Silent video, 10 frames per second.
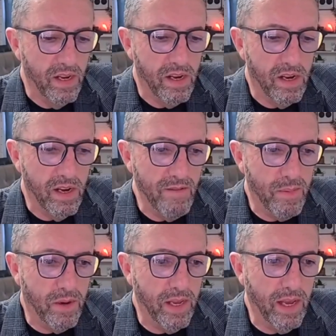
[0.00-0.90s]
Hi,
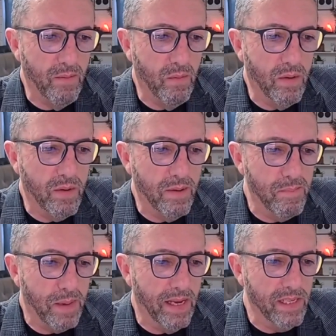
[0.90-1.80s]
everybody, and welcome
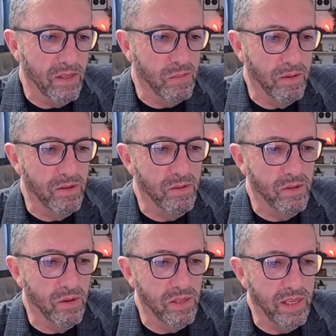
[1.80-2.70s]
back to Spiritual
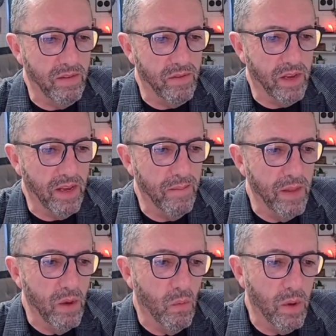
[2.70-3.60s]
Talk TV.
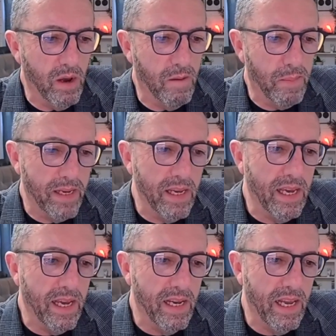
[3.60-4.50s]
We are back
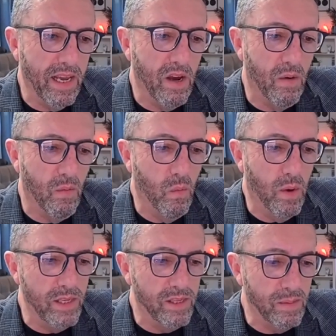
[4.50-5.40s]
again here at
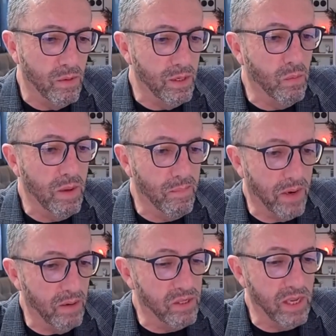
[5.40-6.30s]
Wednesday morning. We
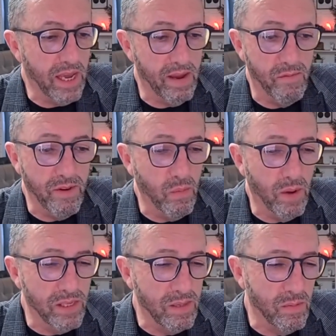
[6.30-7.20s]
post every
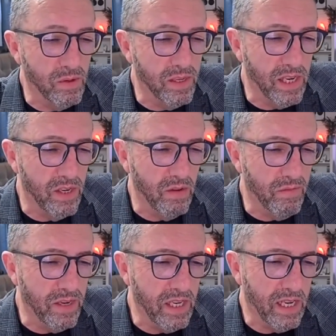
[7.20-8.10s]
Wednesday morning a new
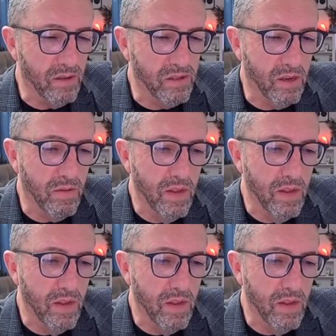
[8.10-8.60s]
video, so